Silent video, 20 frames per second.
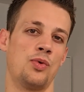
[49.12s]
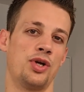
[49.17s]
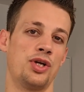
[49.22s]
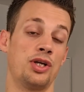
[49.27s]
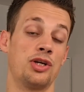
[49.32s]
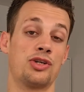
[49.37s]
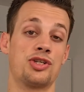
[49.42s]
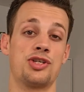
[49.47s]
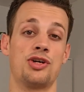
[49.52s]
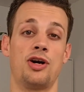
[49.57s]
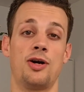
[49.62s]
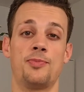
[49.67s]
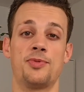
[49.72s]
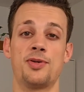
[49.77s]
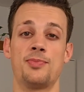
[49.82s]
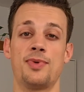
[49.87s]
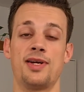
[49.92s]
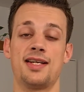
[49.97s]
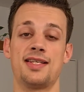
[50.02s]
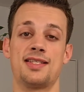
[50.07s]
where you look to
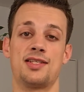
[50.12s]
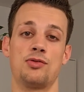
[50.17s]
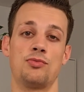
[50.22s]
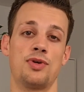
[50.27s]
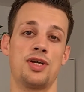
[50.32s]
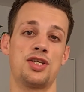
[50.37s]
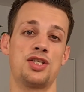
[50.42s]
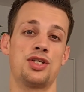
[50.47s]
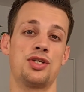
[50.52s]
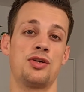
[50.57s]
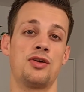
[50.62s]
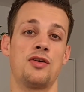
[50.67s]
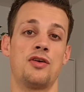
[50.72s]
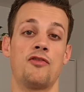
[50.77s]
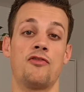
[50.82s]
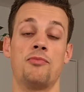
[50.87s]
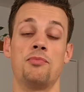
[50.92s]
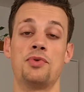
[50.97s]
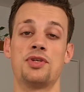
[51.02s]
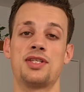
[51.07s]
optimize the ratio
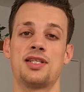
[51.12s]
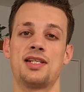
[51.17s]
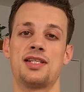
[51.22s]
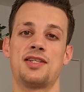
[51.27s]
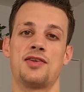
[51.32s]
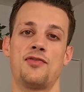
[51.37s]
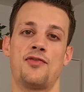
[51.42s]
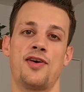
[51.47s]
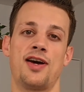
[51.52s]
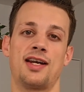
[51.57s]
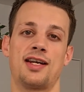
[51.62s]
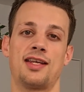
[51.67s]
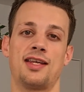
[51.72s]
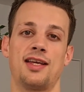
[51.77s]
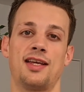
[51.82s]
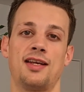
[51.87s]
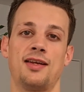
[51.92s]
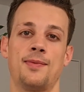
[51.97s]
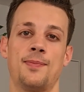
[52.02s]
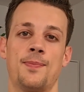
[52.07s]
of muscle to
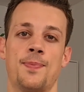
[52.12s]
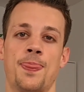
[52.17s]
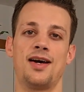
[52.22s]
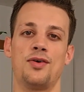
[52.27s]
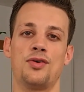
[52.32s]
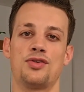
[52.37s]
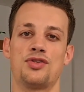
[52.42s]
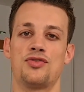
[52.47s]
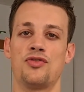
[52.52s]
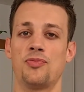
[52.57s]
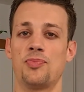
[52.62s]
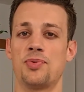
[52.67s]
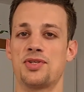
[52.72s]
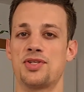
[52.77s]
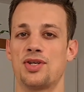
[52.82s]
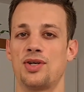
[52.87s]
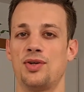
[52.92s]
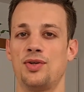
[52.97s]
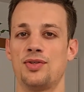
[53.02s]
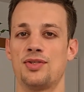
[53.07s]
fat gain. Now, truth
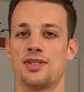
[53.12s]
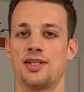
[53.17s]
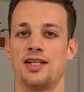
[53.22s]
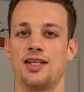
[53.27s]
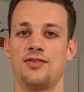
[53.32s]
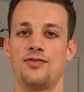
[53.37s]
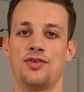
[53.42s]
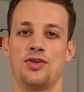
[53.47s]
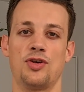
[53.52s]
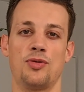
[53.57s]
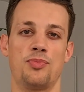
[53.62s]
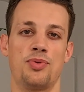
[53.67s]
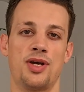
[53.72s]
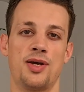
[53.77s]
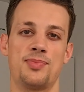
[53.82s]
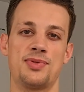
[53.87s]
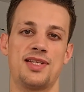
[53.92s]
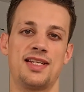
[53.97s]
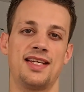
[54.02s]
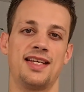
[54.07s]
be told, if you're
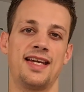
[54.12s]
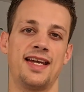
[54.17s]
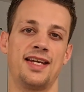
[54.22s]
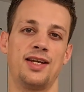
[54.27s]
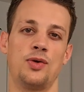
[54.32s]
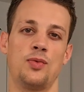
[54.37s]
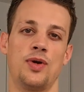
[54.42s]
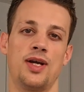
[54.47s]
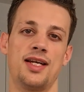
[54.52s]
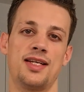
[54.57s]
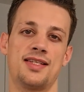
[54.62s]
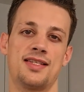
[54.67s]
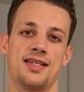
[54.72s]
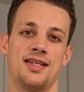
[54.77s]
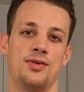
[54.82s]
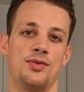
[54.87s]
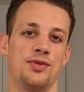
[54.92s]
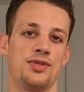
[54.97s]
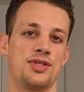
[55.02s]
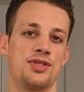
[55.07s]
purposely gaining
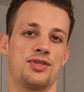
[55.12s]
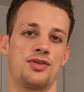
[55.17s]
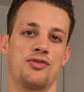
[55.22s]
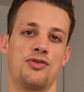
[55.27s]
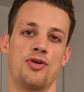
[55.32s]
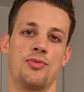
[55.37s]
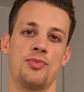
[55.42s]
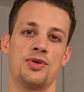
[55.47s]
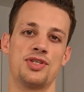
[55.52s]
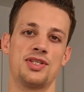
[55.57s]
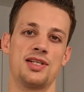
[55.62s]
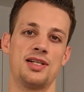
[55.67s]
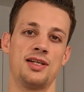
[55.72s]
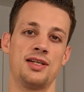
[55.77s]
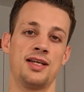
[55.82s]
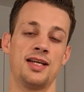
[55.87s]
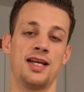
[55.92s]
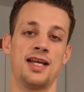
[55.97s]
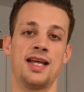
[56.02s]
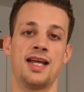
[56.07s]
weight in order to grow
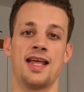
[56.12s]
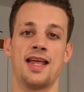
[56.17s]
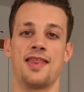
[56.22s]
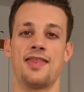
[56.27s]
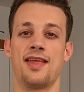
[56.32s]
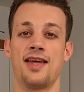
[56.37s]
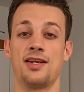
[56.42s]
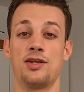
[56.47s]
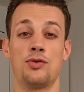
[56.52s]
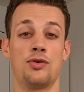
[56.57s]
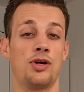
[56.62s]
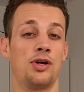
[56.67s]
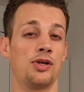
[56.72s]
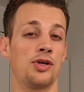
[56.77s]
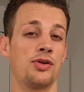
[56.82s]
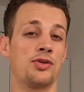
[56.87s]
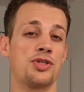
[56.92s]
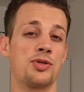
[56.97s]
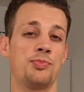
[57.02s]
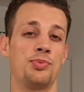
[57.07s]
muscle, then you
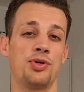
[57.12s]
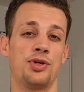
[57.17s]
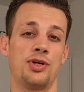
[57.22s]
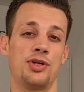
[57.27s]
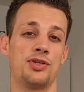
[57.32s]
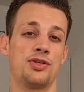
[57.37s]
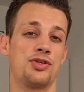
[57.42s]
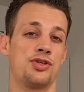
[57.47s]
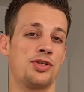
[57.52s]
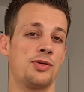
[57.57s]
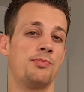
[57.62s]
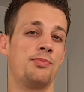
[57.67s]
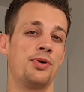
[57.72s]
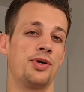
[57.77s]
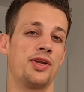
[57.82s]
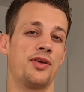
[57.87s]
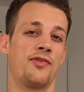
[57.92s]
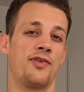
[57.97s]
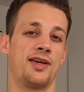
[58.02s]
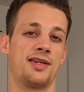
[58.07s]
are going to put on some
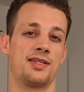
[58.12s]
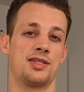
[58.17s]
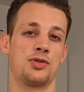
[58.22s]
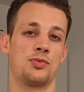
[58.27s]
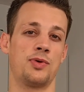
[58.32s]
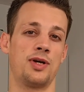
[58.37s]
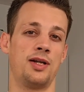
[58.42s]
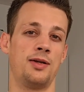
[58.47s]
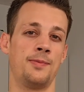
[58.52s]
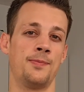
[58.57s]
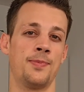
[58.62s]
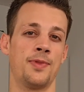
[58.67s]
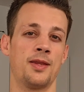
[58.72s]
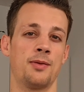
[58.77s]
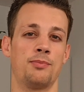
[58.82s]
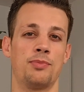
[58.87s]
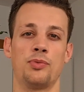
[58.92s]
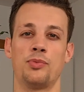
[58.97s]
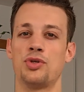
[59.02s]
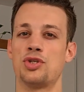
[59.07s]
body fat as well,
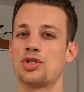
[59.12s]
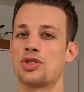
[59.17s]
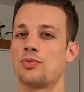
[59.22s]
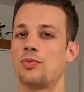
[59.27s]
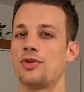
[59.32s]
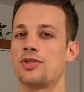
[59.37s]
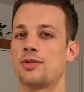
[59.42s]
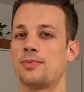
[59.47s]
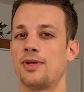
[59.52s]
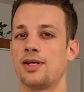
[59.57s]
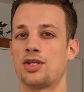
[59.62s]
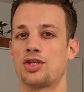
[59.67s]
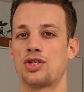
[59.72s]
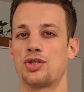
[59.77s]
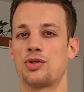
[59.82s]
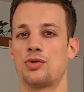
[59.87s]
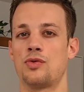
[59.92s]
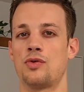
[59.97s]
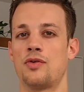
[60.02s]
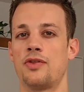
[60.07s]
but we just want to make
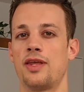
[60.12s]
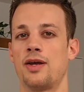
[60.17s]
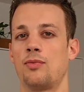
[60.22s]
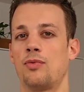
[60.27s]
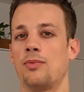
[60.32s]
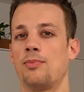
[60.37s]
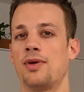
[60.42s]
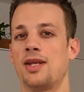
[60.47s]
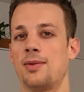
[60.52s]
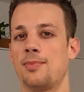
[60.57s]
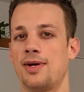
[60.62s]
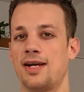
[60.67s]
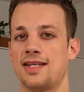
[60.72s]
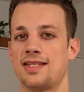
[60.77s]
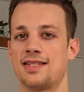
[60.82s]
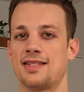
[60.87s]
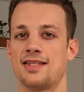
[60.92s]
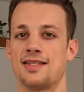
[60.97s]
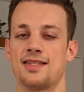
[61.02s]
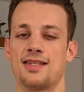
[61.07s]
sure that we
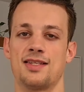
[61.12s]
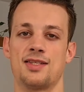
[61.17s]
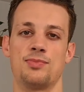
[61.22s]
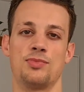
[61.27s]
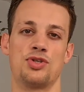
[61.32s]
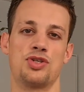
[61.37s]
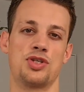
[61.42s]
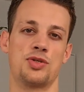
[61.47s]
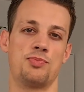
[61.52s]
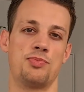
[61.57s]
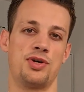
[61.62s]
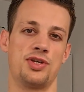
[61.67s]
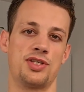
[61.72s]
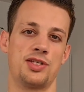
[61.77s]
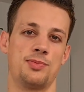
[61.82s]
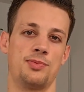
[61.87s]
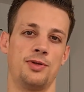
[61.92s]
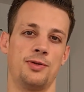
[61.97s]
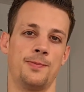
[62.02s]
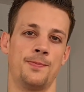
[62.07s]
minimize this as much as
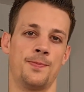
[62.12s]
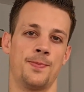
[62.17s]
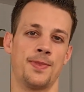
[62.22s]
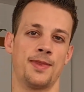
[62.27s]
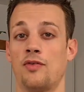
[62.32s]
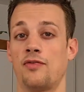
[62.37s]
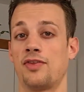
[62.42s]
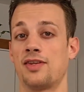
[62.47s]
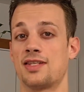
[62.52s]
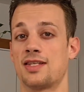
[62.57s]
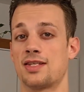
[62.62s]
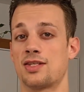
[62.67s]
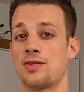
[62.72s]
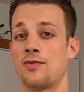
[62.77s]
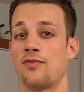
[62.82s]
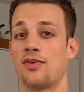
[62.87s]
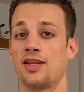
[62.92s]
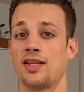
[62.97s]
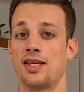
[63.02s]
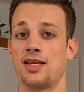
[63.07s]
possible. So if this is
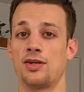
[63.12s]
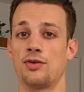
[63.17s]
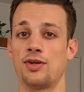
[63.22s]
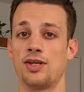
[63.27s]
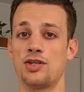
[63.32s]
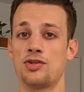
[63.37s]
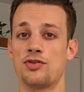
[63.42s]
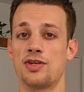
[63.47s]
something that you're